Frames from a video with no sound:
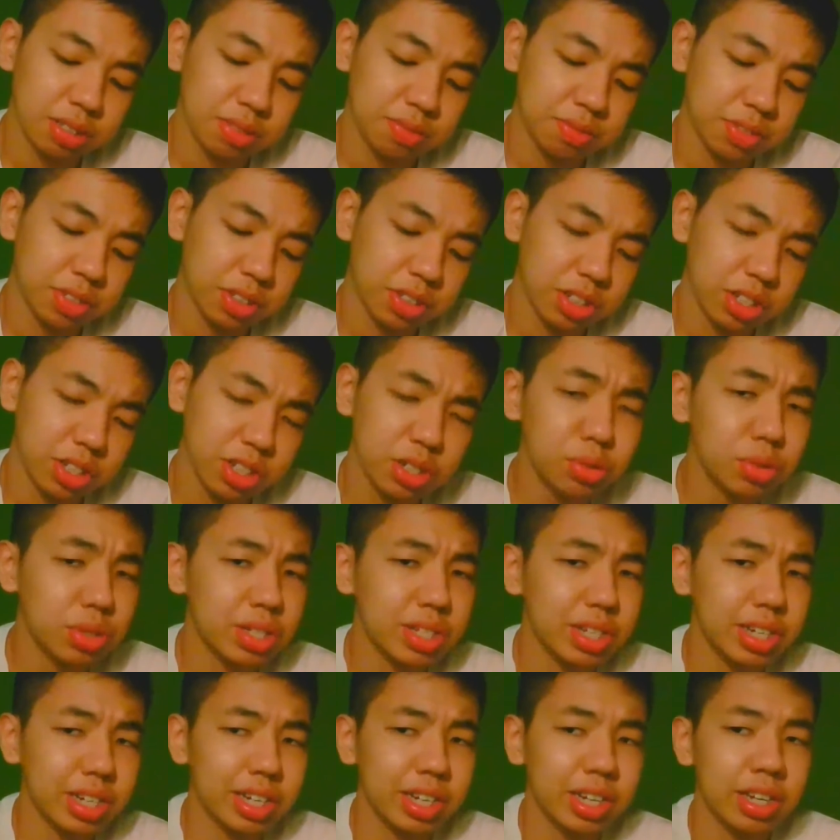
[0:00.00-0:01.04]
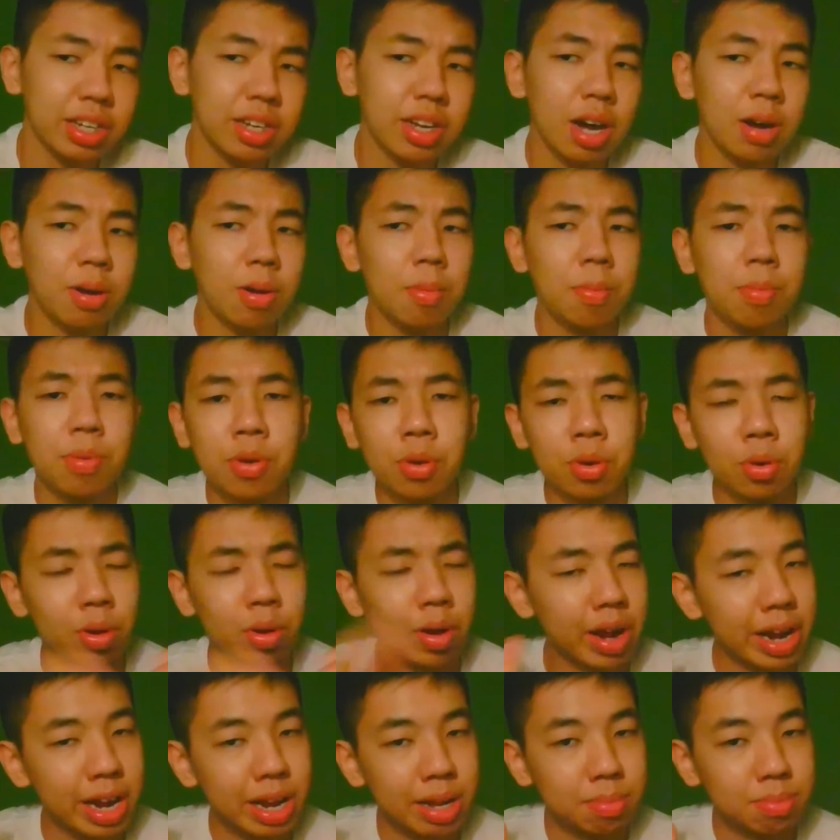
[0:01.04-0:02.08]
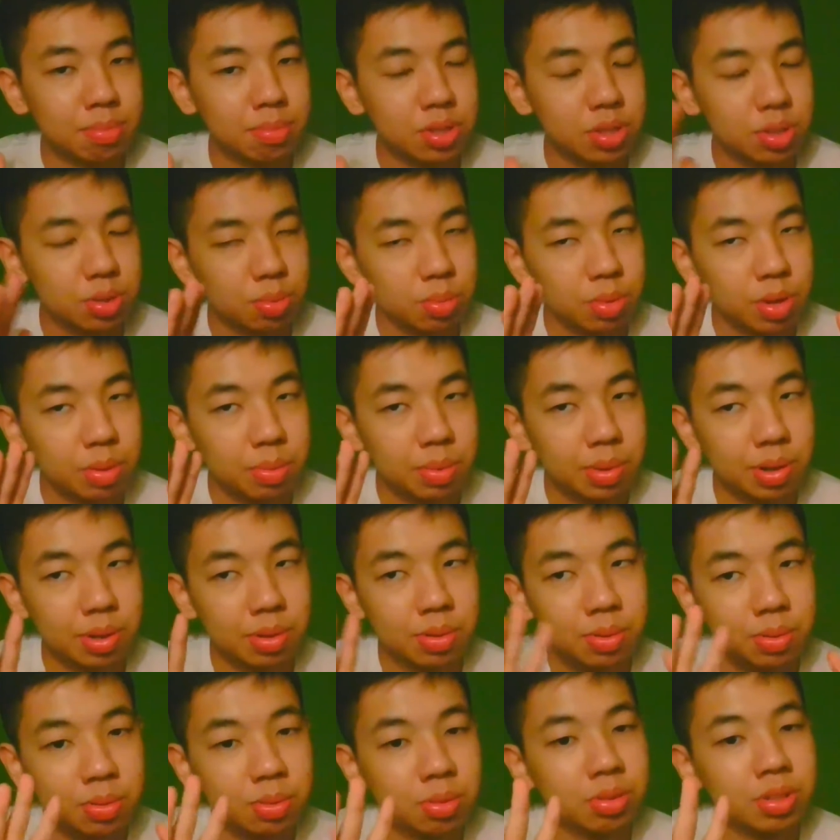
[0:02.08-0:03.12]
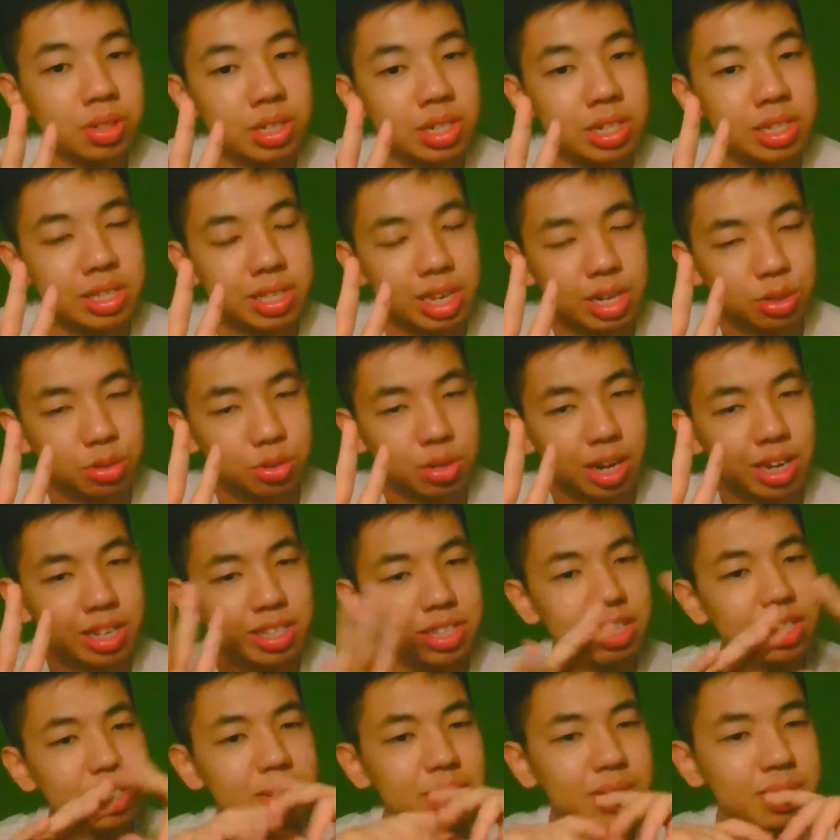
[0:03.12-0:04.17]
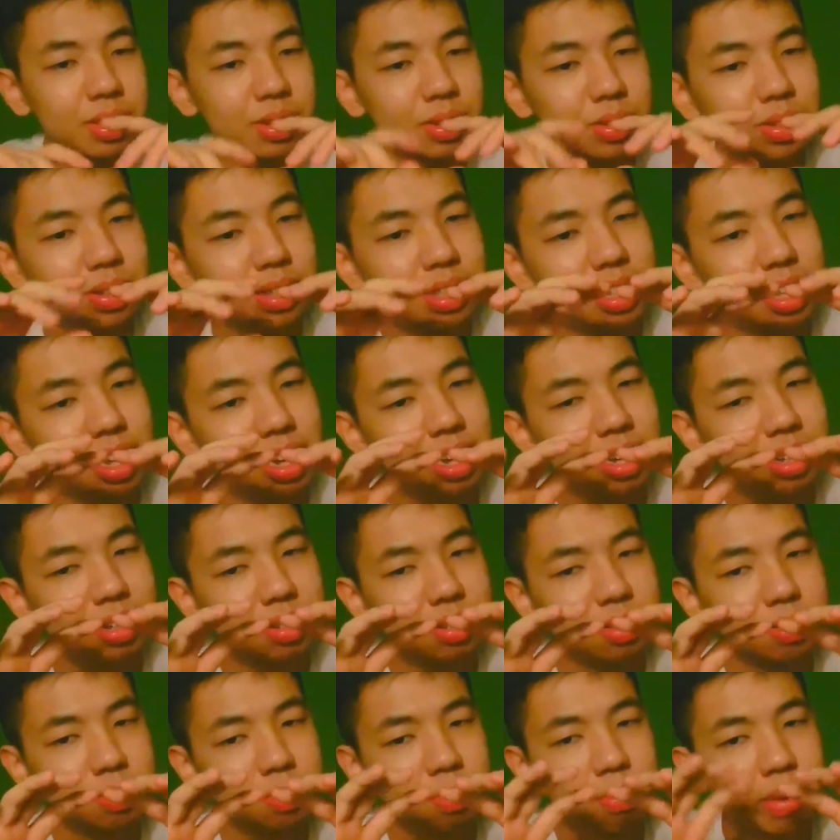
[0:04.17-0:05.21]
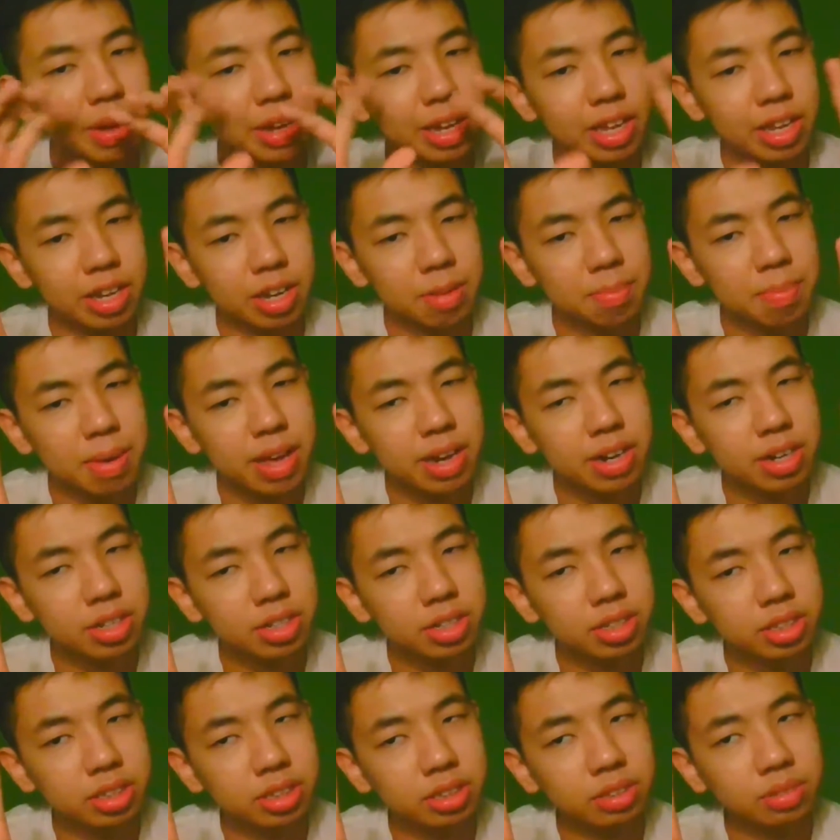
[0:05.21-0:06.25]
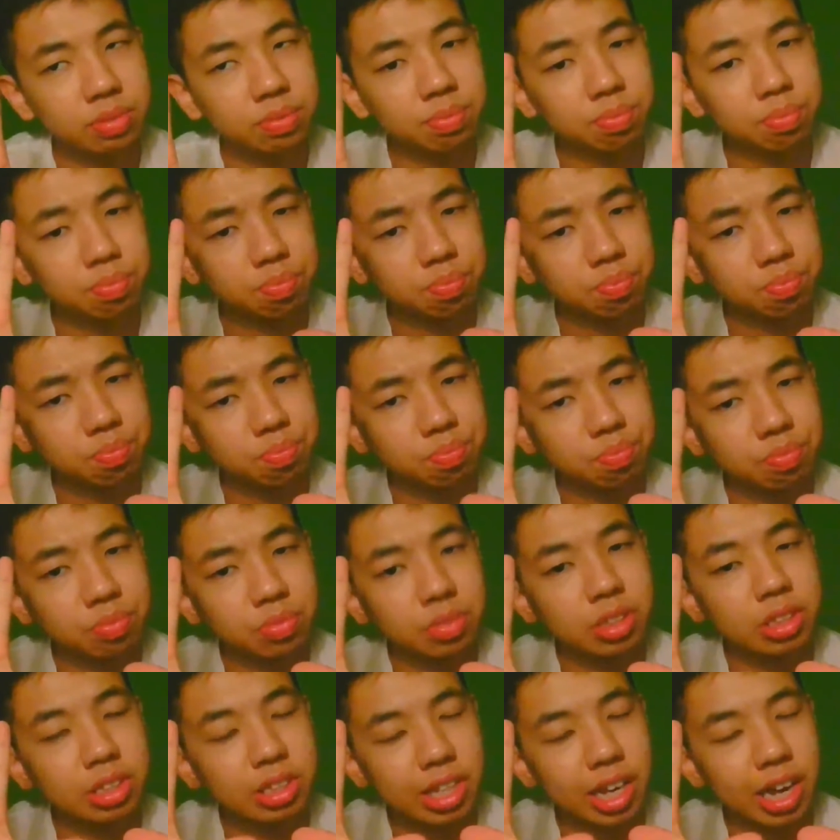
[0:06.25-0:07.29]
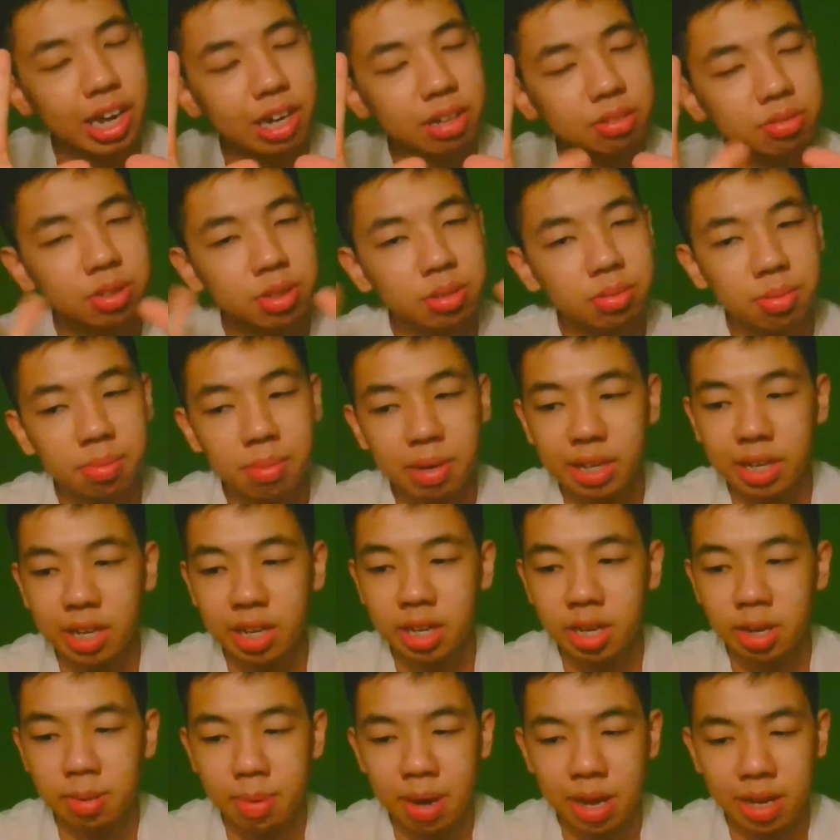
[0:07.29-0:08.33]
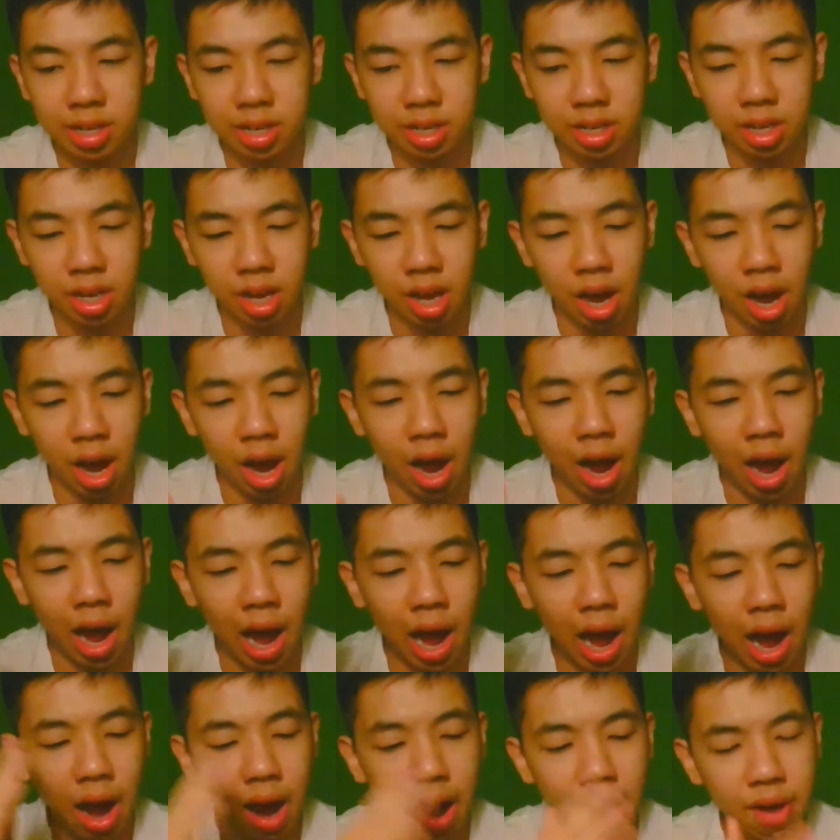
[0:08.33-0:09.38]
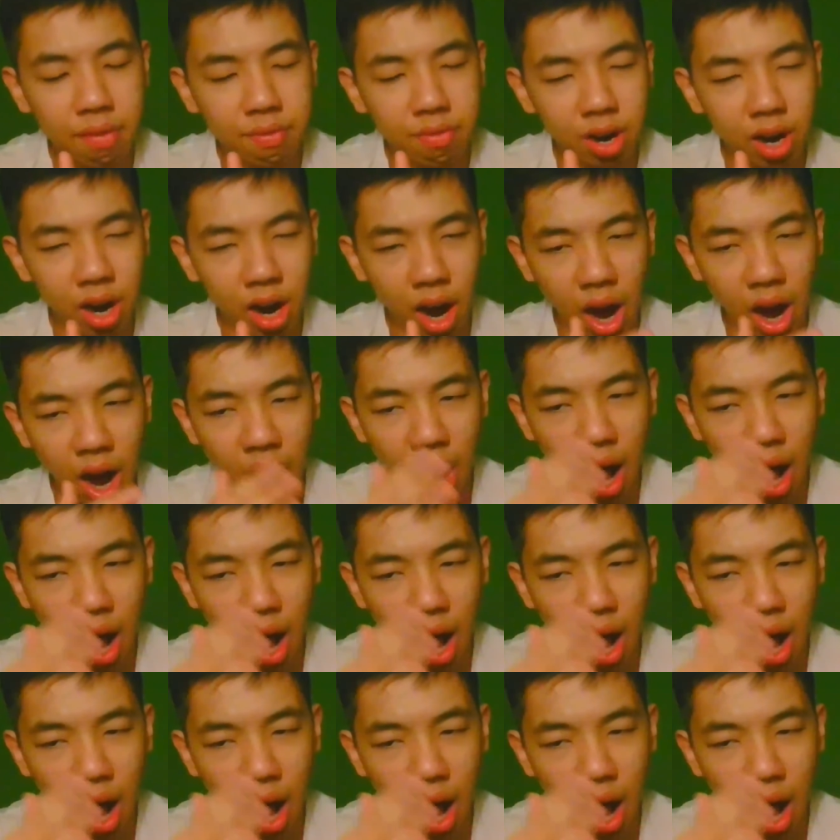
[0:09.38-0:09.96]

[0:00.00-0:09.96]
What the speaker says: for Newsday, our programs, we will decentralize it. So it's like make it independent. Yeah, we will make it independent. However,